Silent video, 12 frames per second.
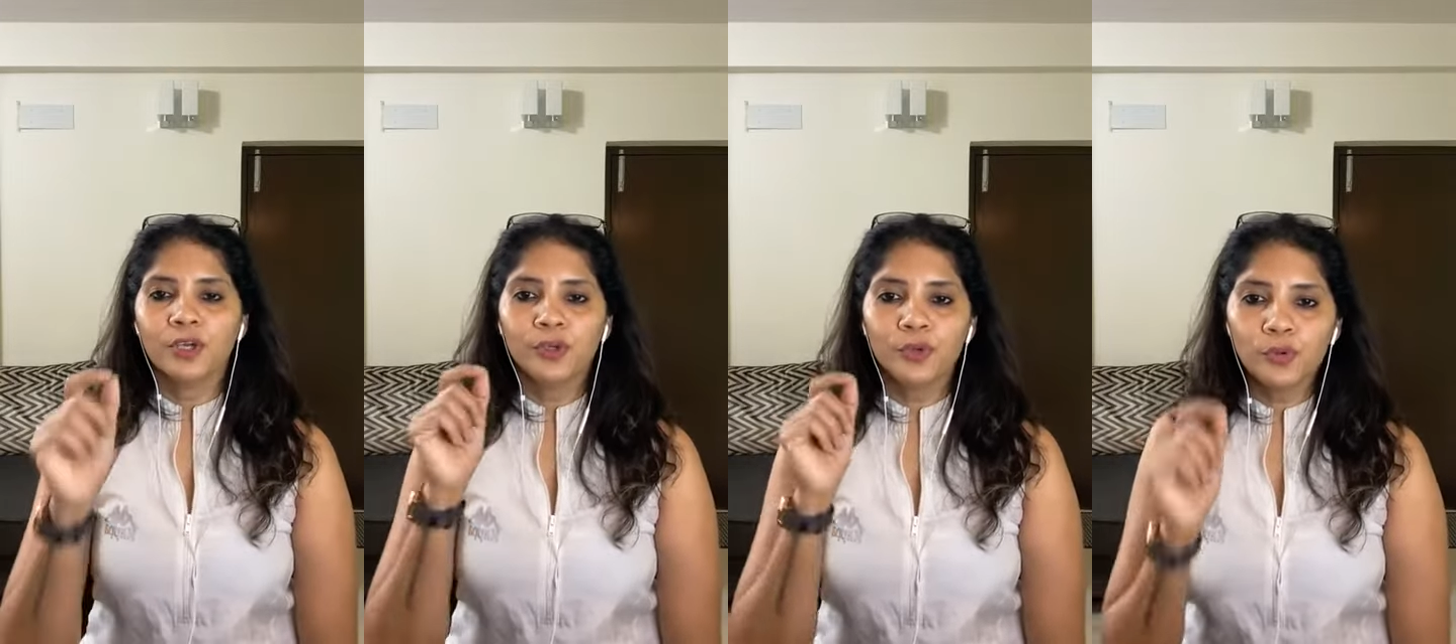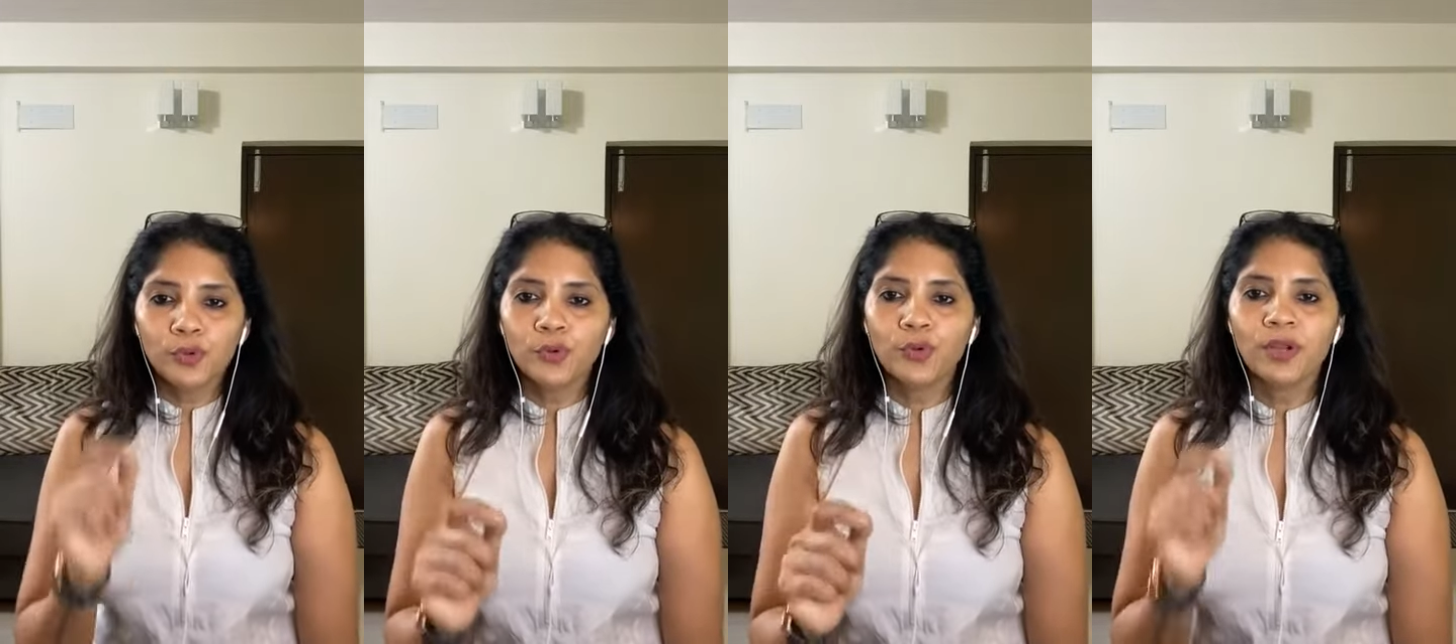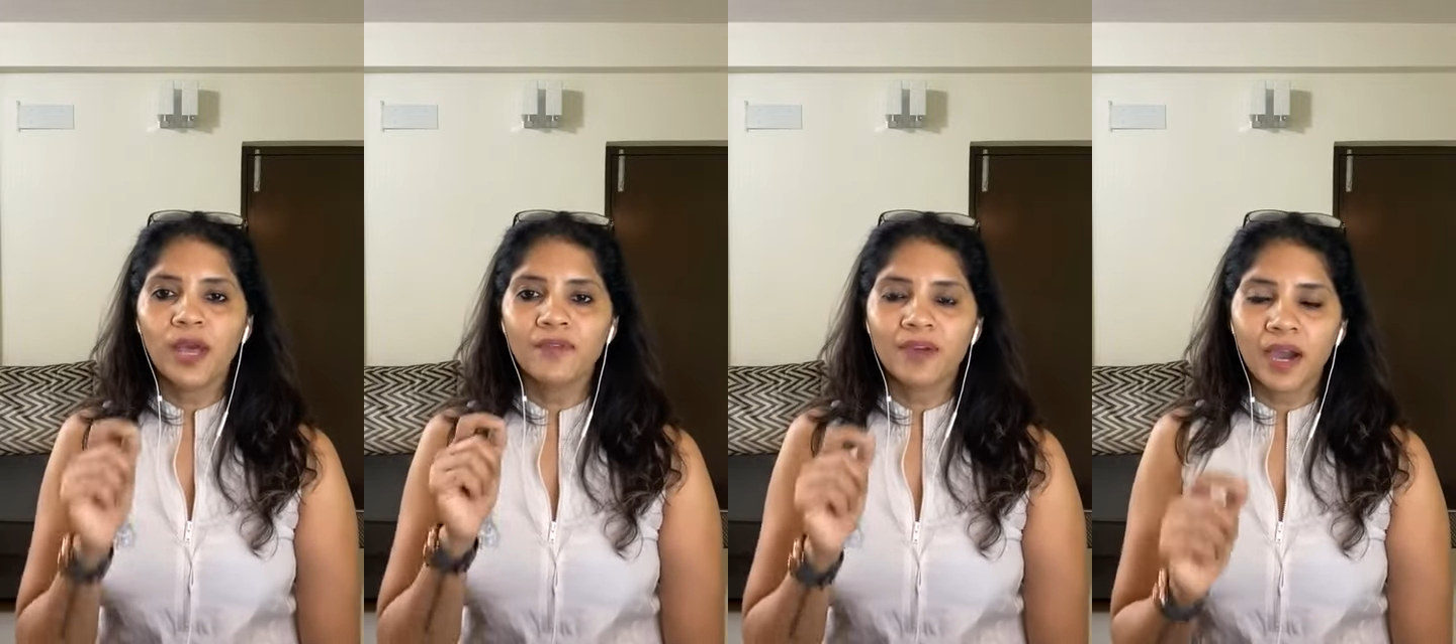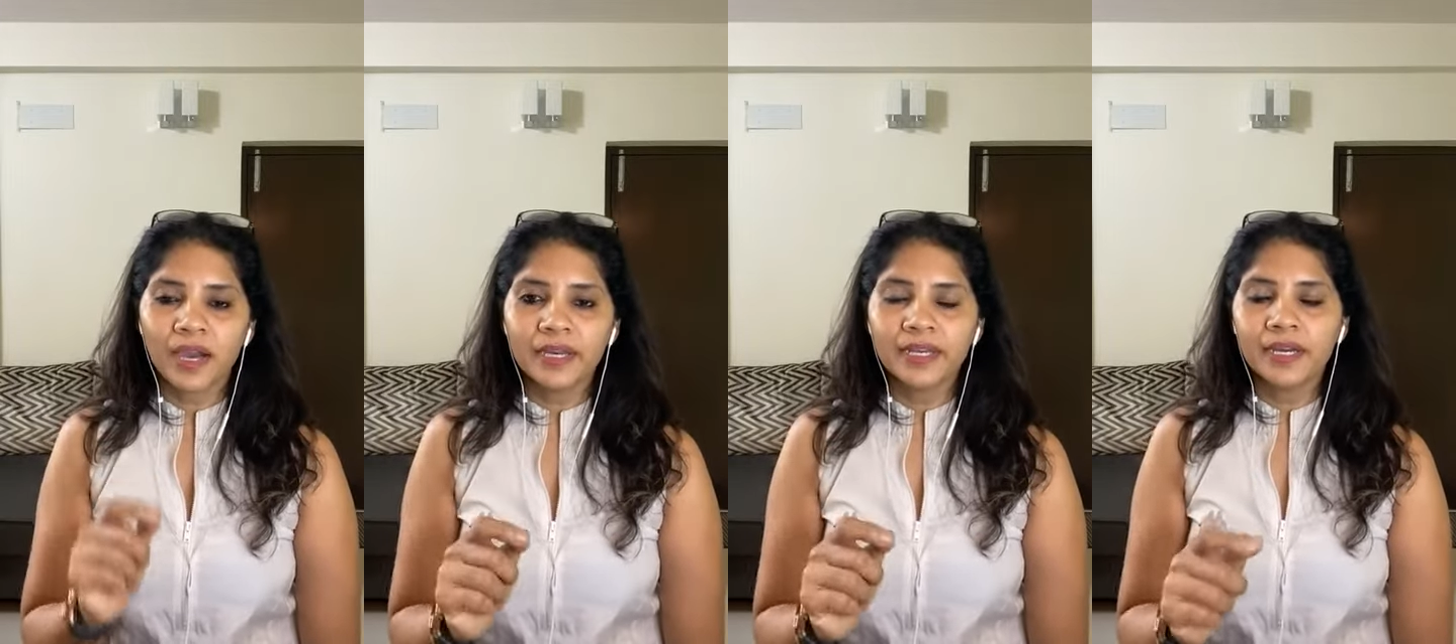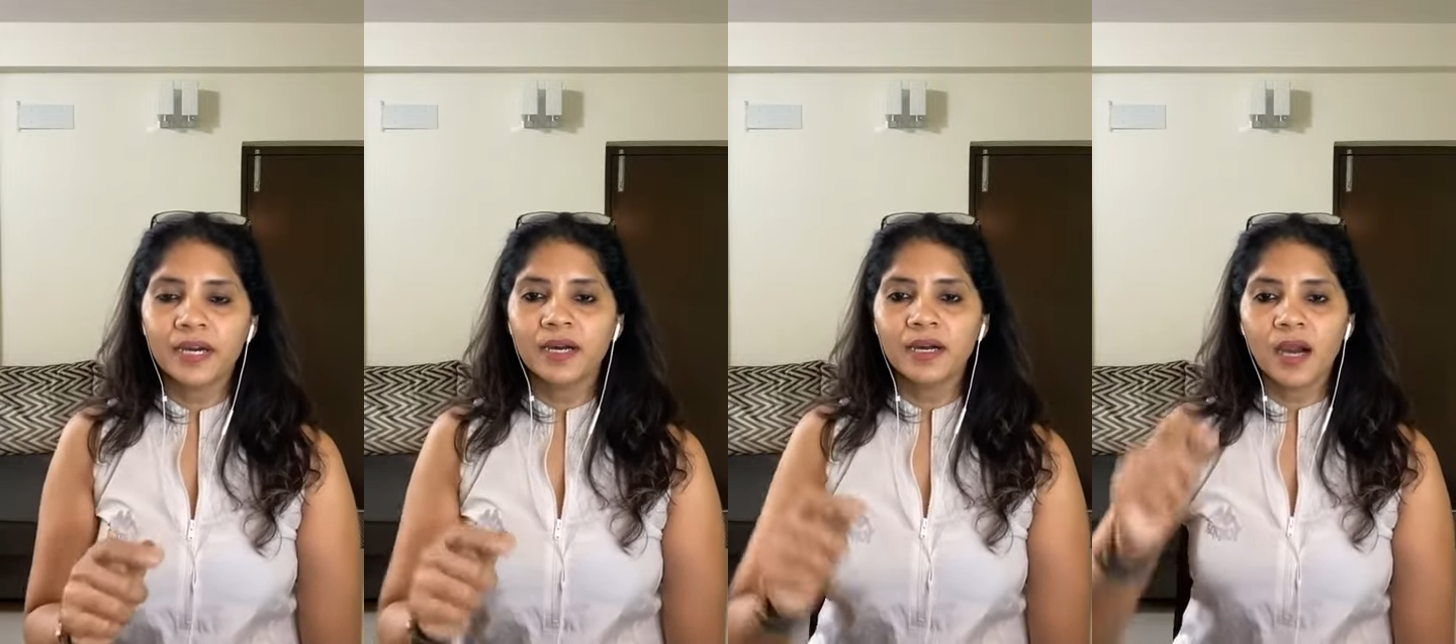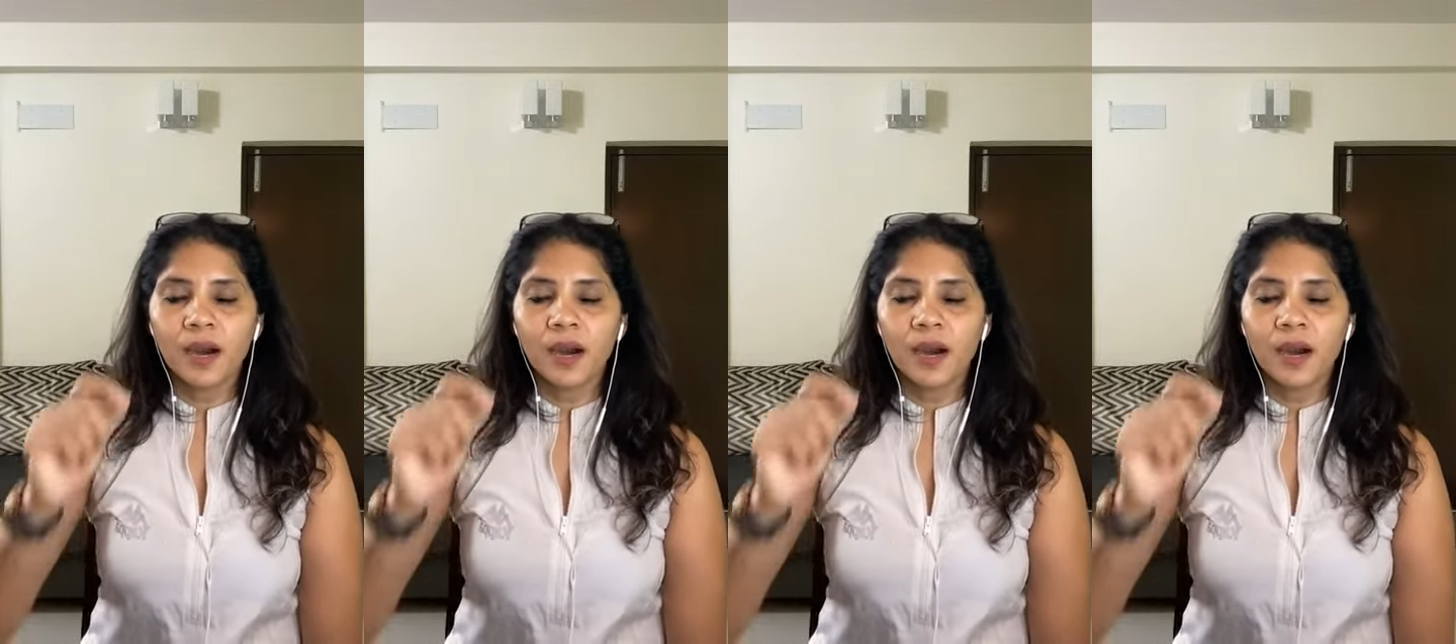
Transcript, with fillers: you don't have idea